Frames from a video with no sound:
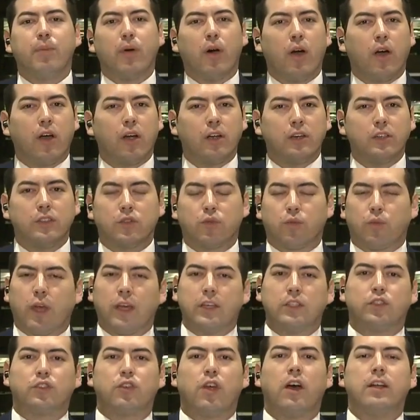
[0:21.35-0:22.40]
bars,
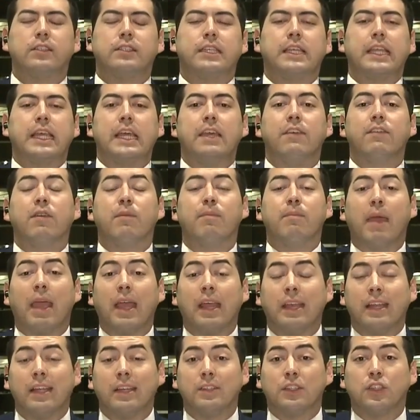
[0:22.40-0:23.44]
restaurants, and even
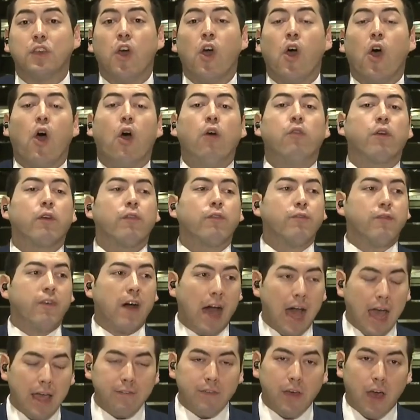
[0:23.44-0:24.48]
maintenance, over
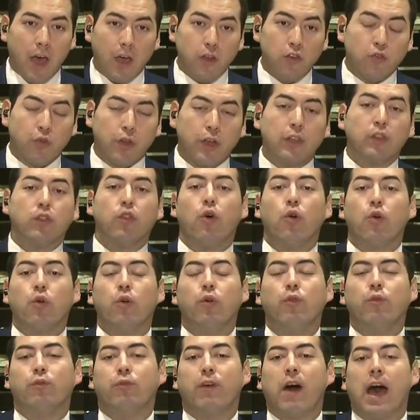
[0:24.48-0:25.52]
500
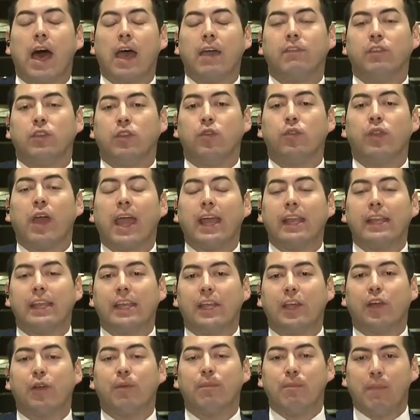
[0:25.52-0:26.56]
Local 5 Unite
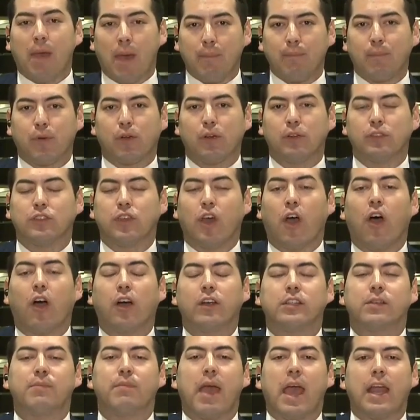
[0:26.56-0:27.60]
Here members
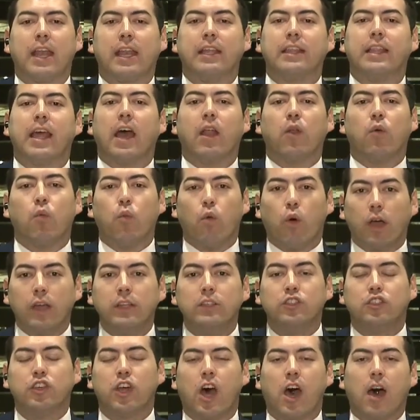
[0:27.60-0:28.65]
are demanding that
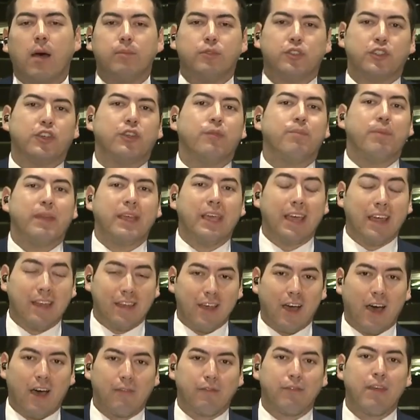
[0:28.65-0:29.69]
one job should be
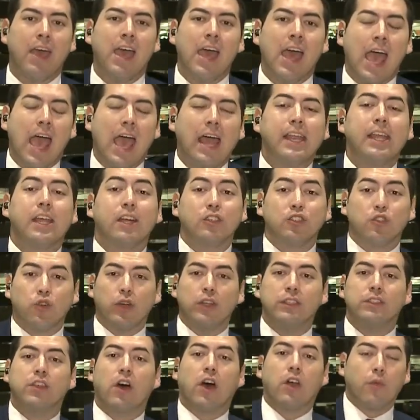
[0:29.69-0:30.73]
enough. And here
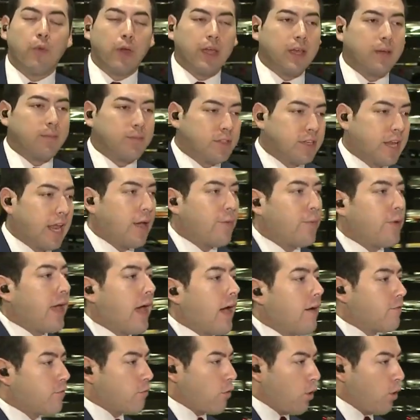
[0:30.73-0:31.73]
joining us on Wake Up 2Day, we have